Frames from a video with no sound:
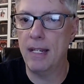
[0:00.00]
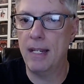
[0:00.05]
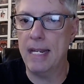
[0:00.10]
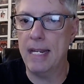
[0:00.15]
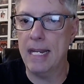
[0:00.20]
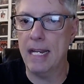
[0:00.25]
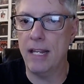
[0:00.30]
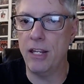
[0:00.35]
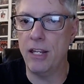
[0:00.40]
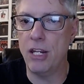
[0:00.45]

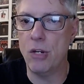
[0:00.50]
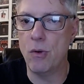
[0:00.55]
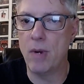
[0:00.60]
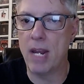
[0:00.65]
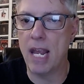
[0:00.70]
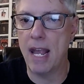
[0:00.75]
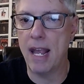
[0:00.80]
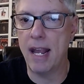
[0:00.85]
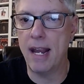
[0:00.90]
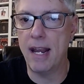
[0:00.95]
in the
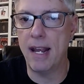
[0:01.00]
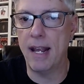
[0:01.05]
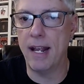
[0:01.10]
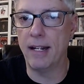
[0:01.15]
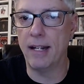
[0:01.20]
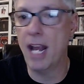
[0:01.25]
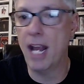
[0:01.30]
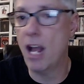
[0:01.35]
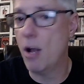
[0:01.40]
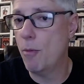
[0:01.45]
UK,
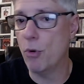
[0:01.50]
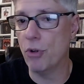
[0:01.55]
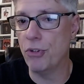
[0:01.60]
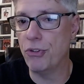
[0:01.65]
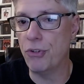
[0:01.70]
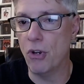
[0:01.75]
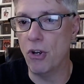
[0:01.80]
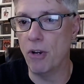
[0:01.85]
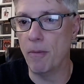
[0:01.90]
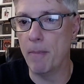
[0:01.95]
and Cowboy
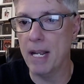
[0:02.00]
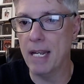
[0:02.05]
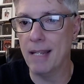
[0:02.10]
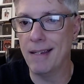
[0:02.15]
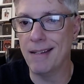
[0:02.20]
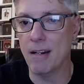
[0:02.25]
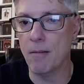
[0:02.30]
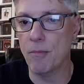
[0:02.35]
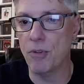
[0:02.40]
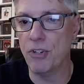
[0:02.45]
Song made it
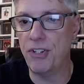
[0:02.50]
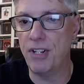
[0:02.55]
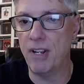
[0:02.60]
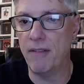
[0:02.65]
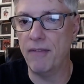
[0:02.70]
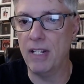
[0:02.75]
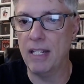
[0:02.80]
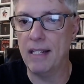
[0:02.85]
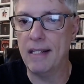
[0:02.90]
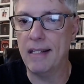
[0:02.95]
to number
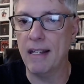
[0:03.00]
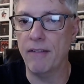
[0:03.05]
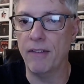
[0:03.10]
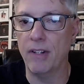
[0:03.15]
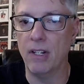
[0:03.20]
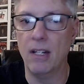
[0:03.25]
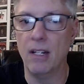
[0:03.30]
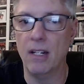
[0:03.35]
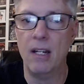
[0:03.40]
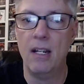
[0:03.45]

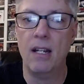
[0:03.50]
77